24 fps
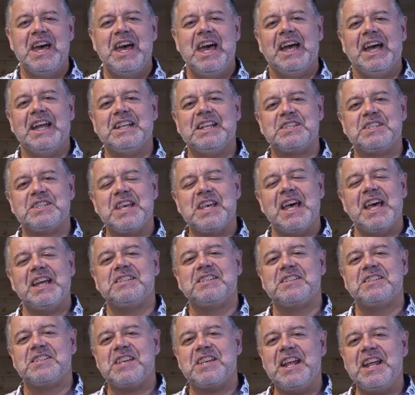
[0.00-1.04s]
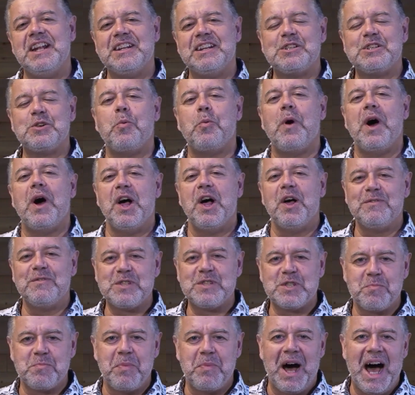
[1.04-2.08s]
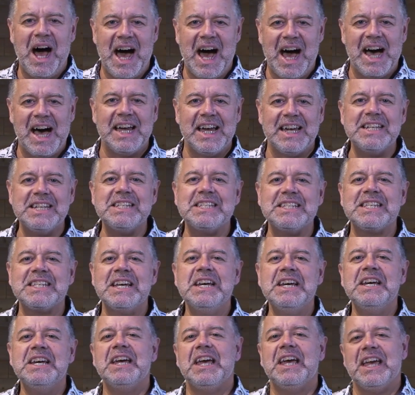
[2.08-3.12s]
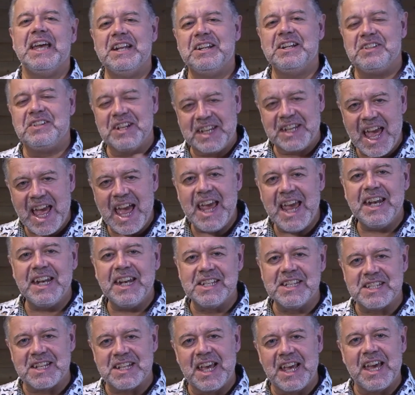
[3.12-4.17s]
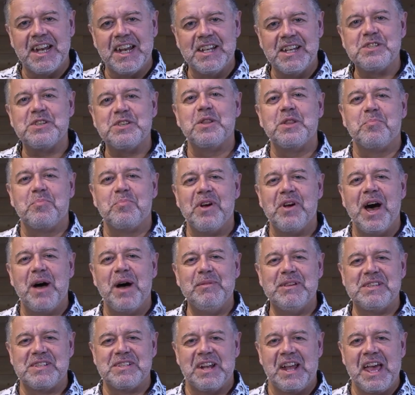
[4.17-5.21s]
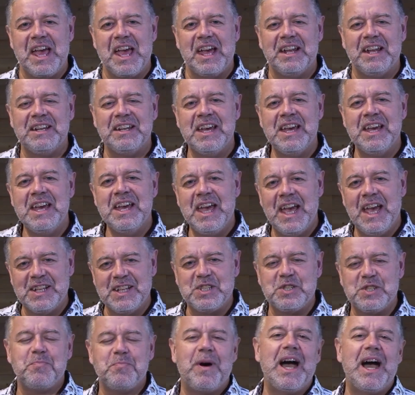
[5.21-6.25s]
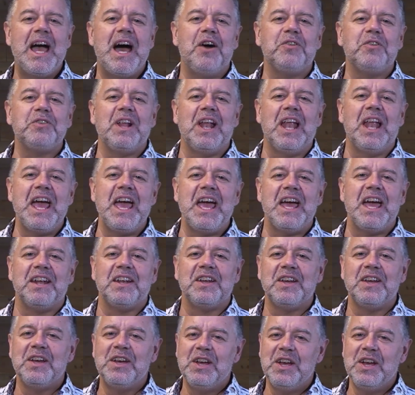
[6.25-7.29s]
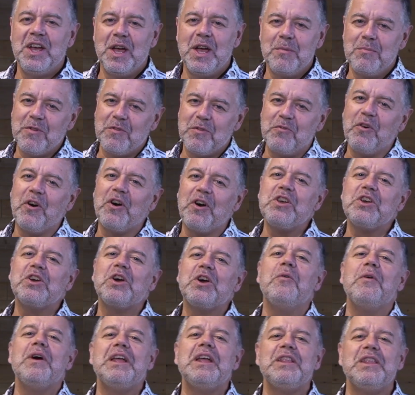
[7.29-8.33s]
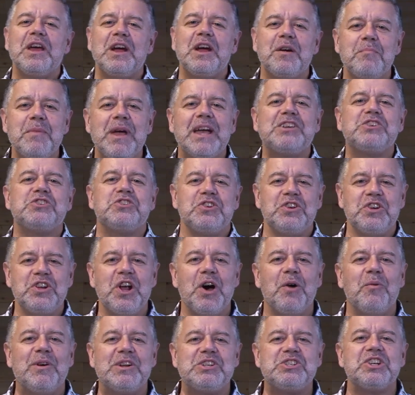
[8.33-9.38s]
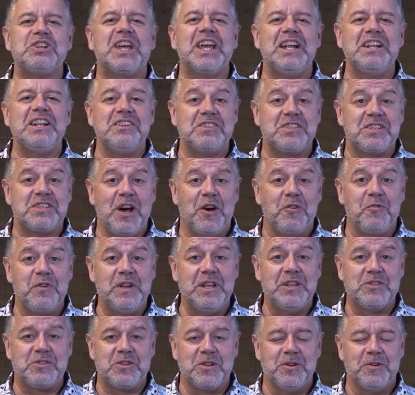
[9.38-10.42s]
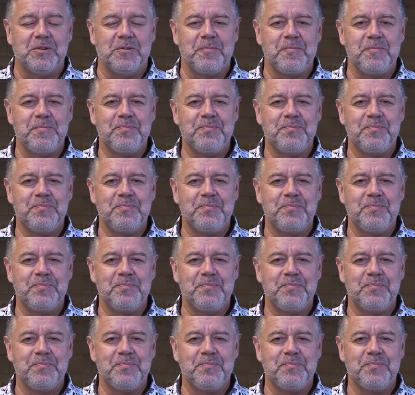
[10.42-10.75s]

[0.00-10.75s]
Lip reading: and said, send 12 spies into Canaan's land, into the promised land, and spy out the land. Before you go in there, make sure you know what you're getting yourself into.